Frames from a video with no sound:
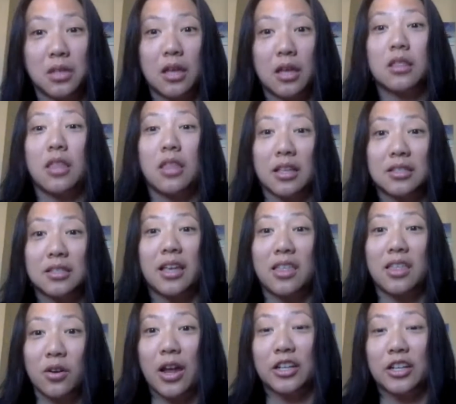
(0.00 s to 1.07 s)
they're
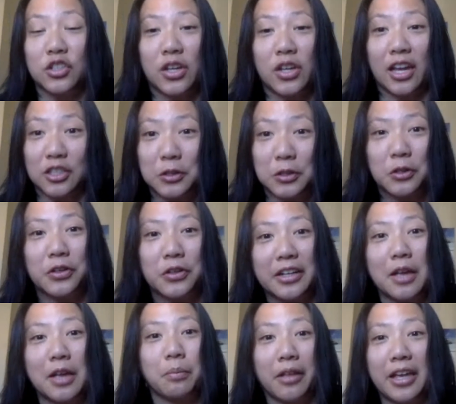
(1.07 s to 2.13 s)
educational and I
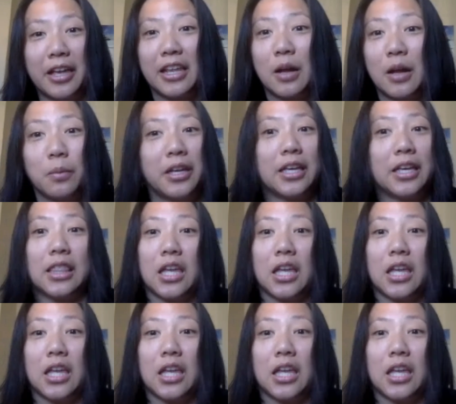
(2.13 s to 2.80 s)
play it and I'm like,